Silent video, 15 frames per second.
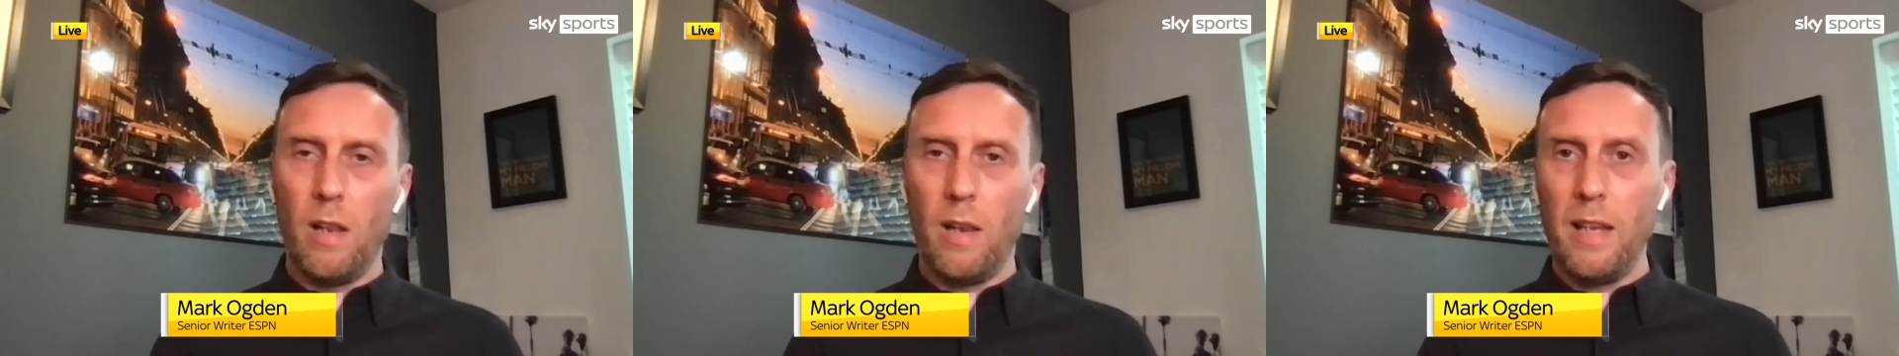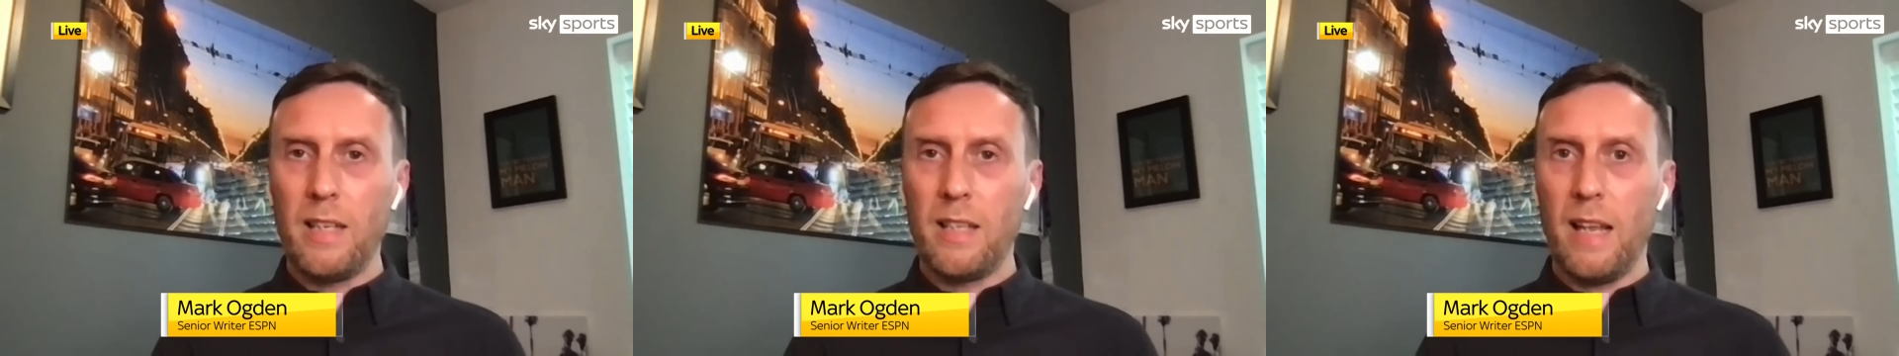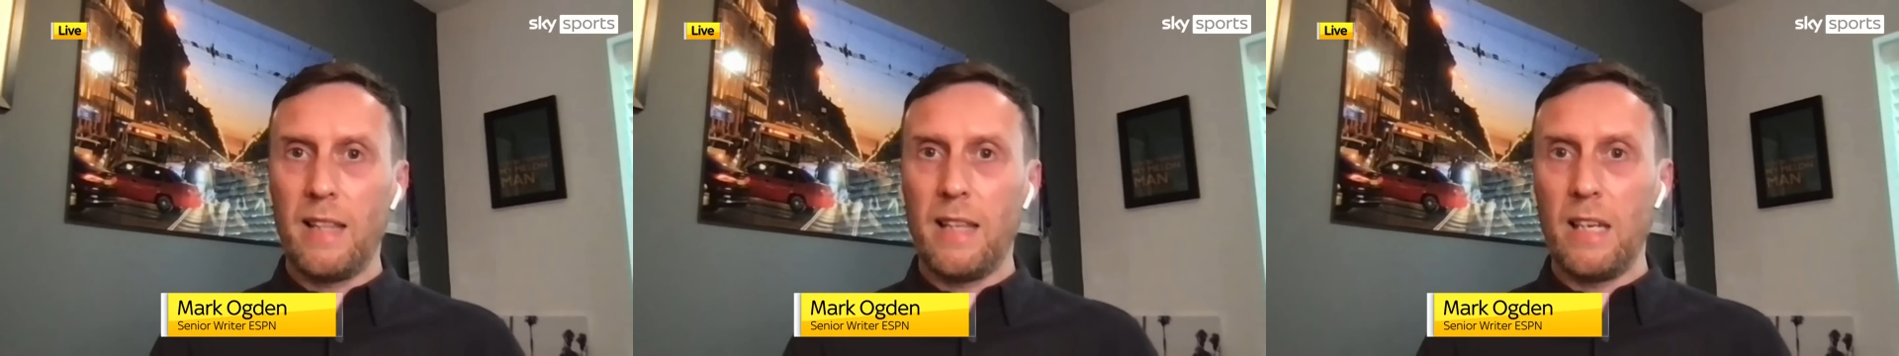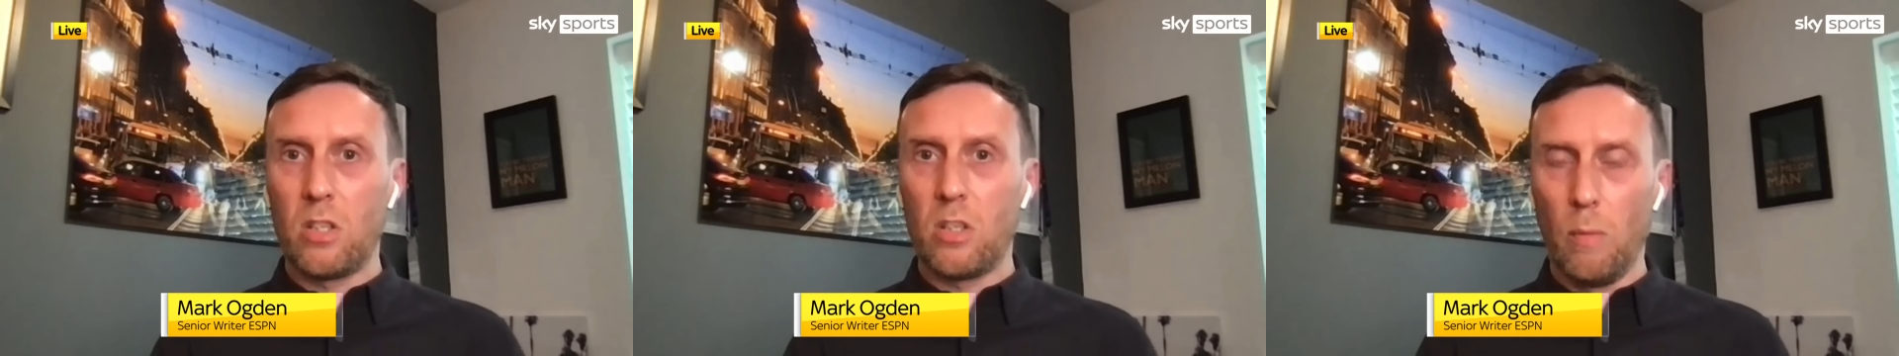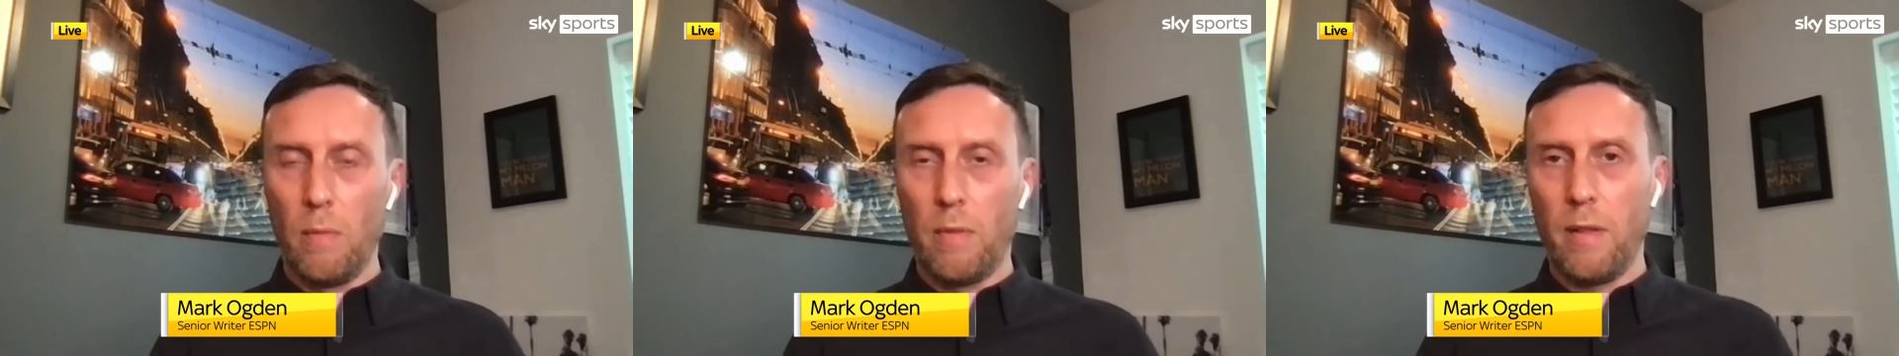least they did
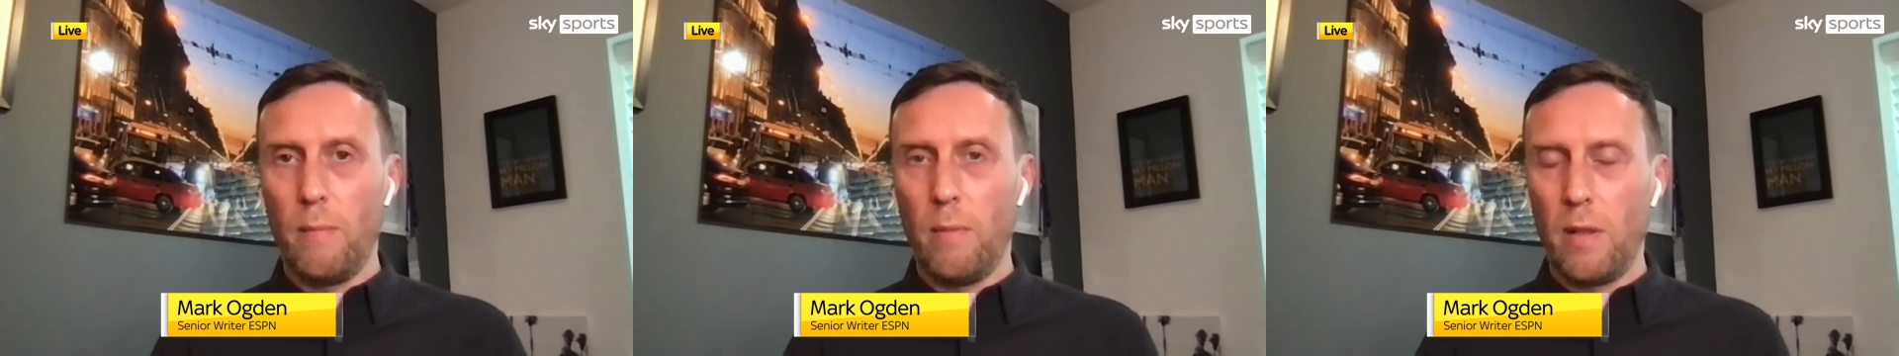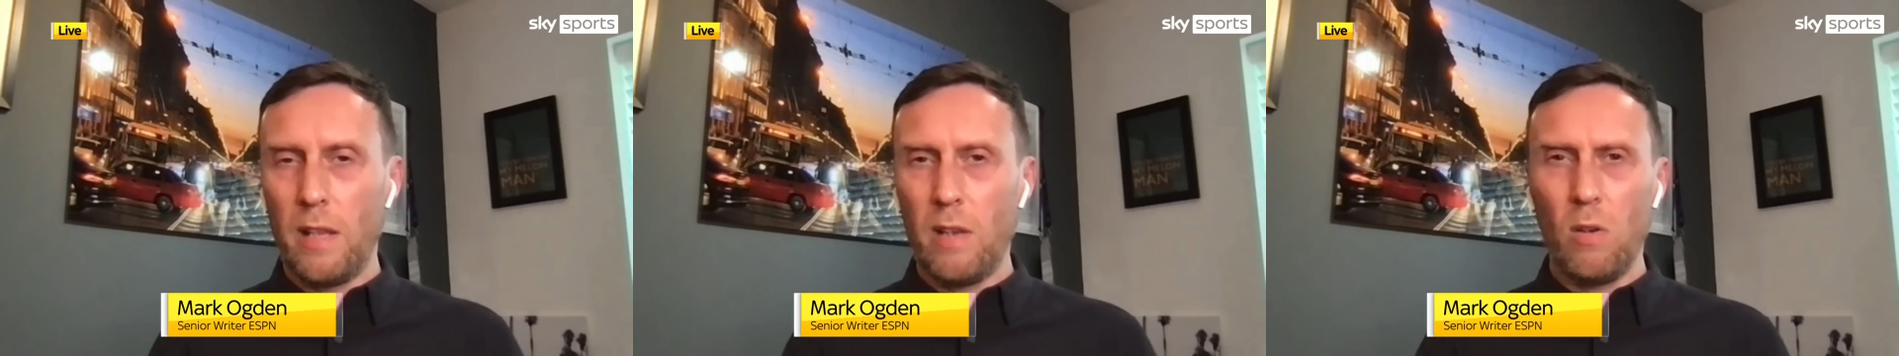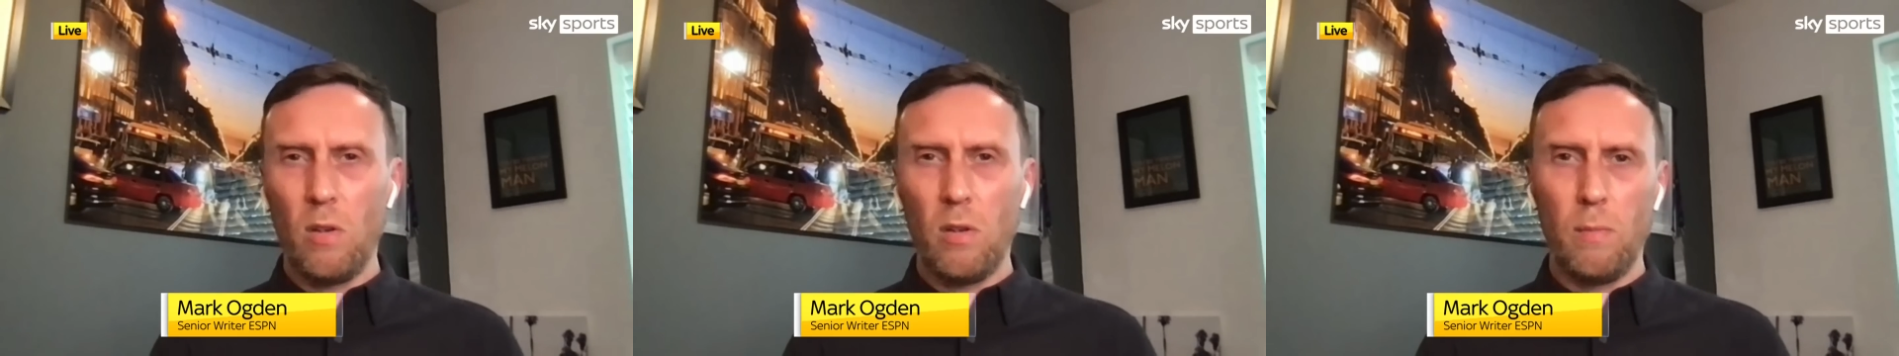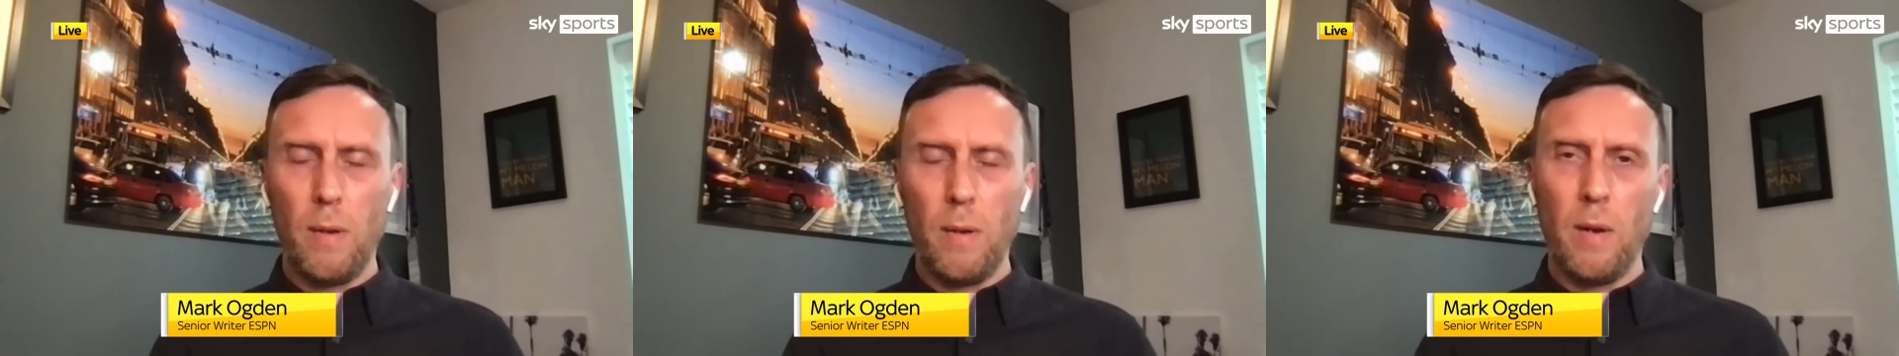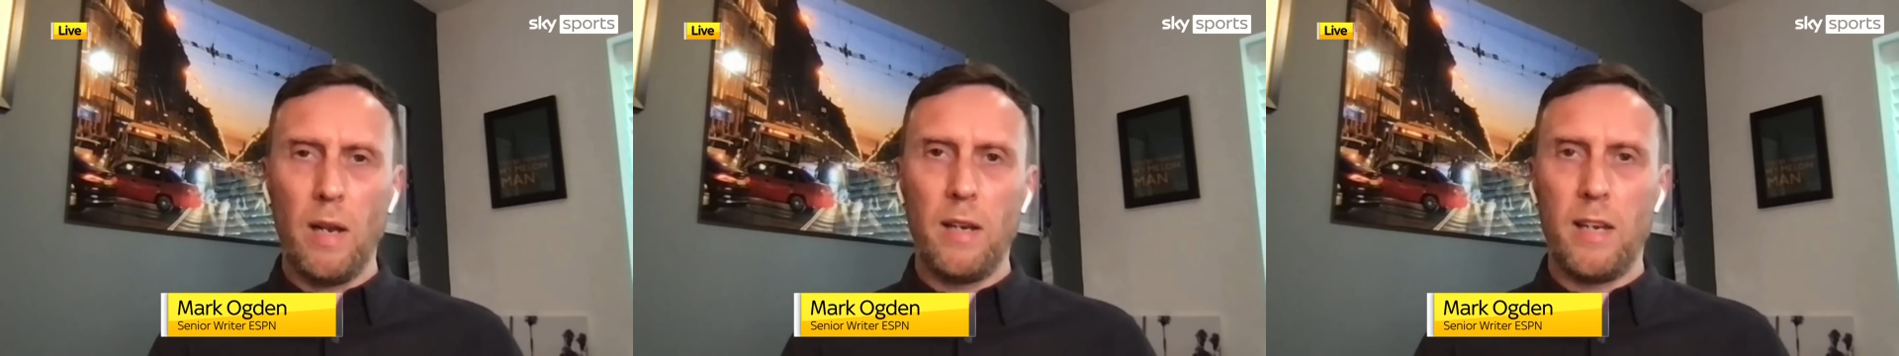something. But
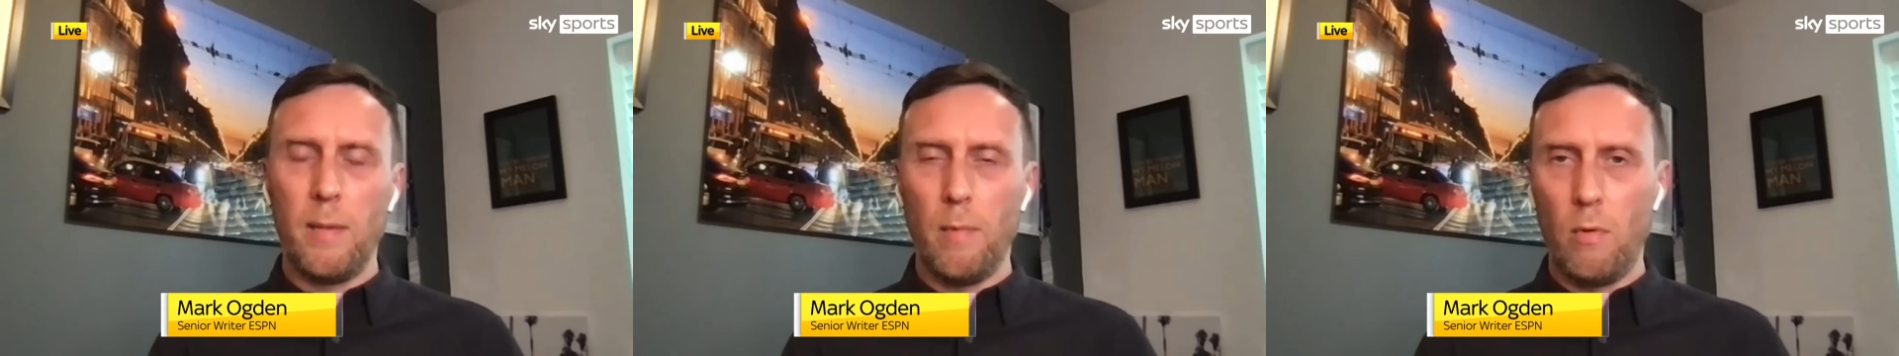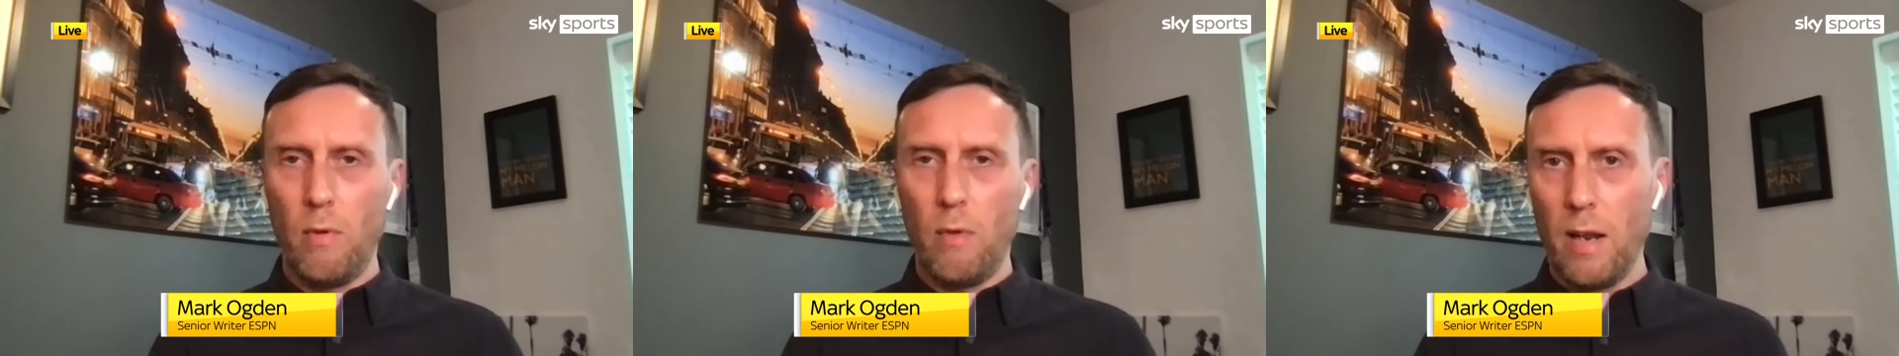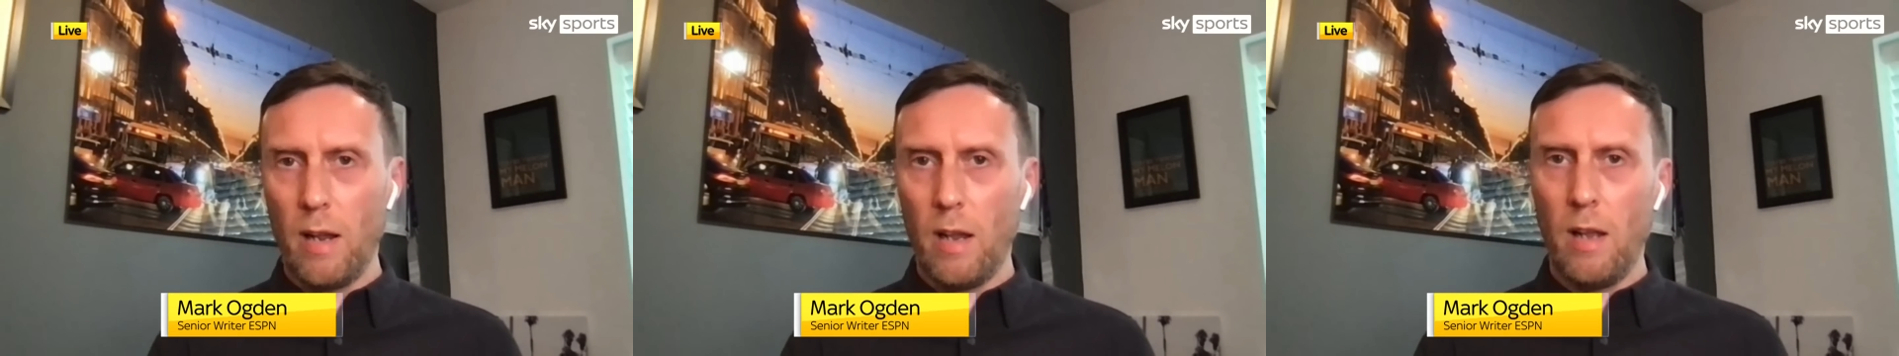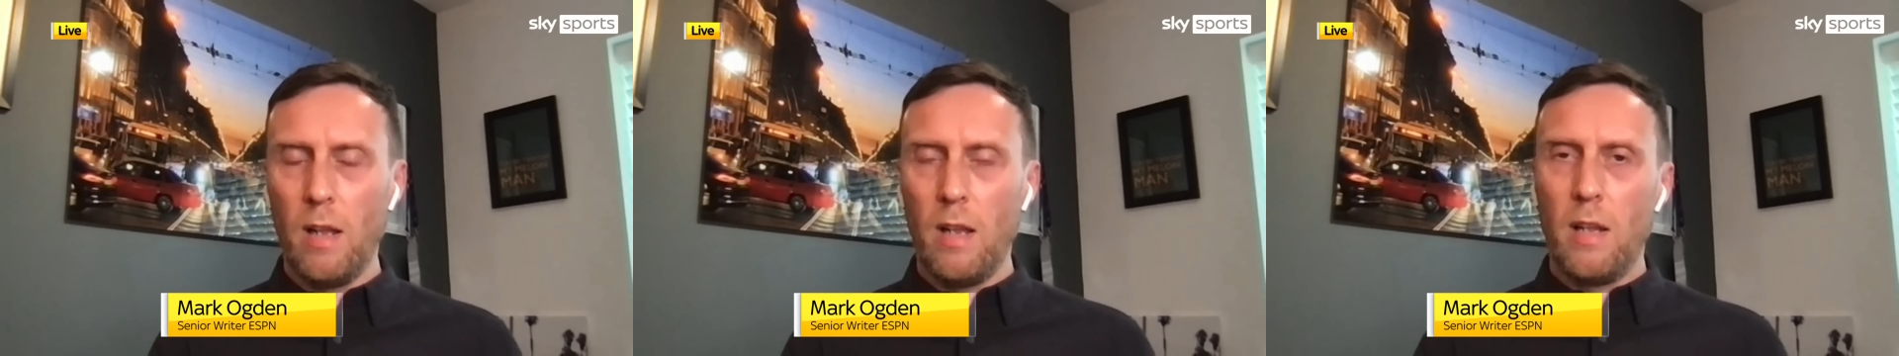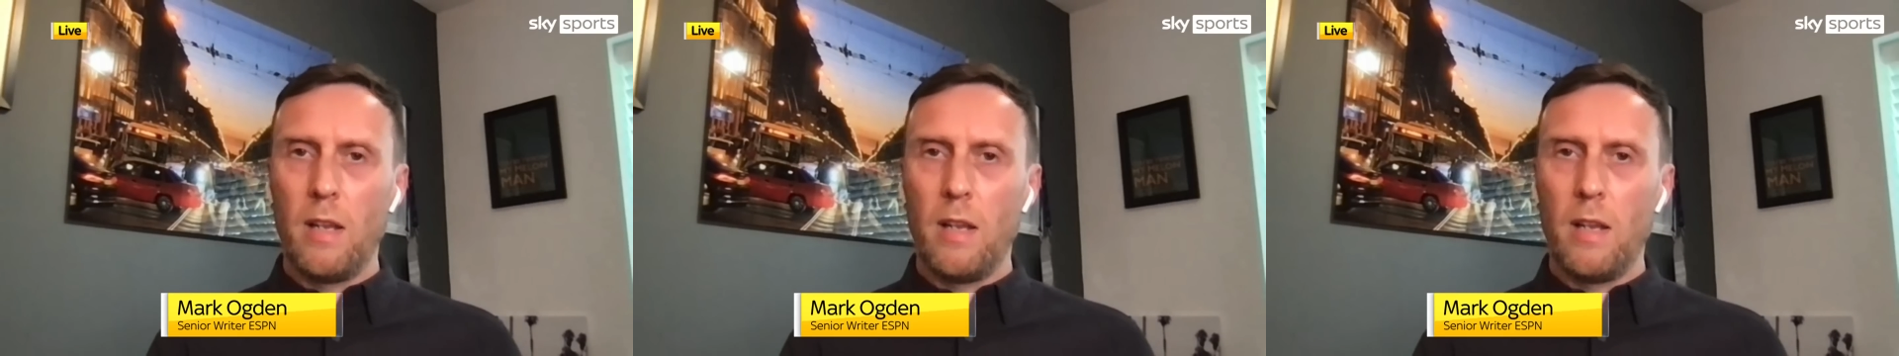people like Di Maria,